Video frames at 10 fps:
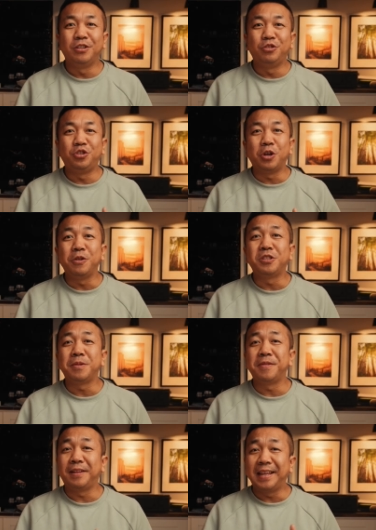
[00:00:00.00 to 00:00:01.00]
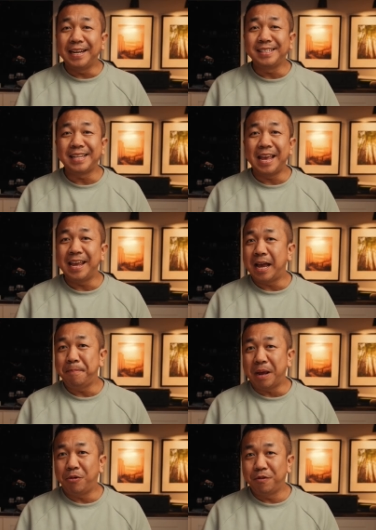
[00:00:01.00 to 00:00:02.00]
to show you some of the latest
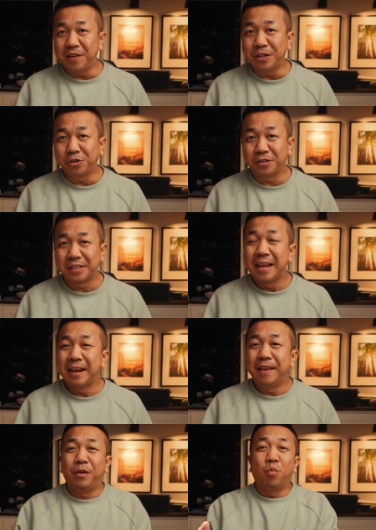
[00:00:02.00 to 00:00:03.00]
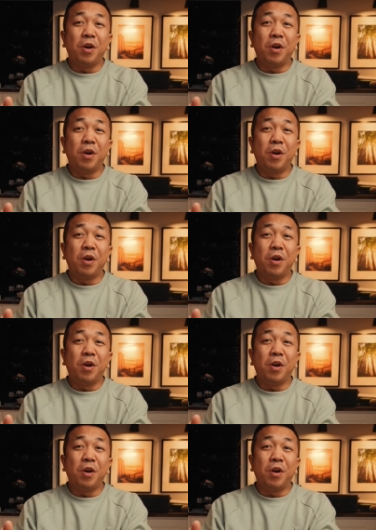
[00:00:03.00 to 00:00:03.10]
AI-powered features in their